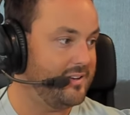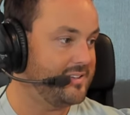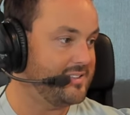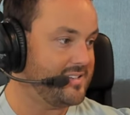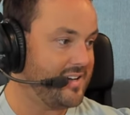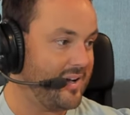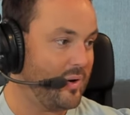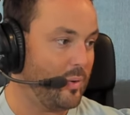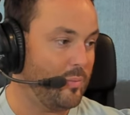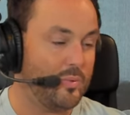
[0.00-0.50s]

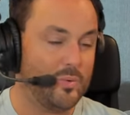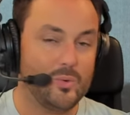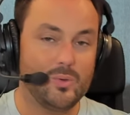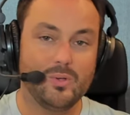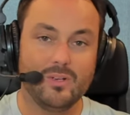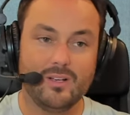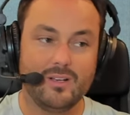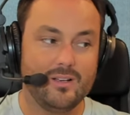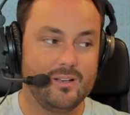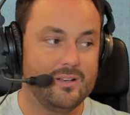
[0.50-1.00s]
and
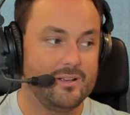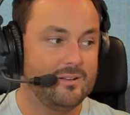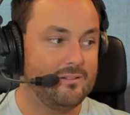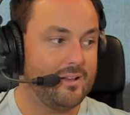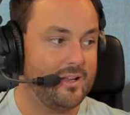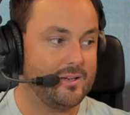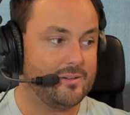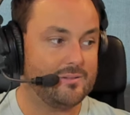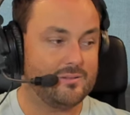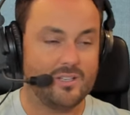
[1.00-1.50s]
terrible.
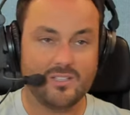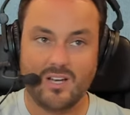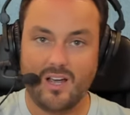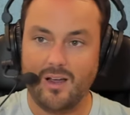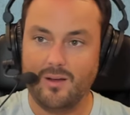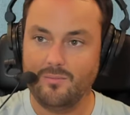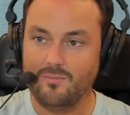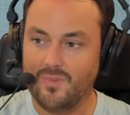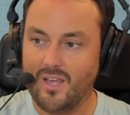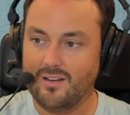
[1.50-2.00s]
Like the
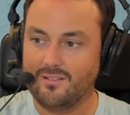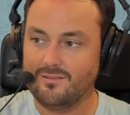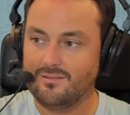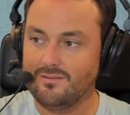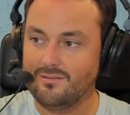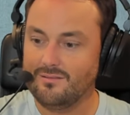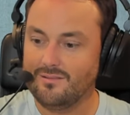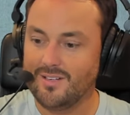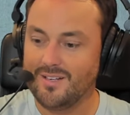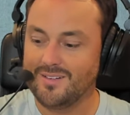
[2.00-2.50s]
time that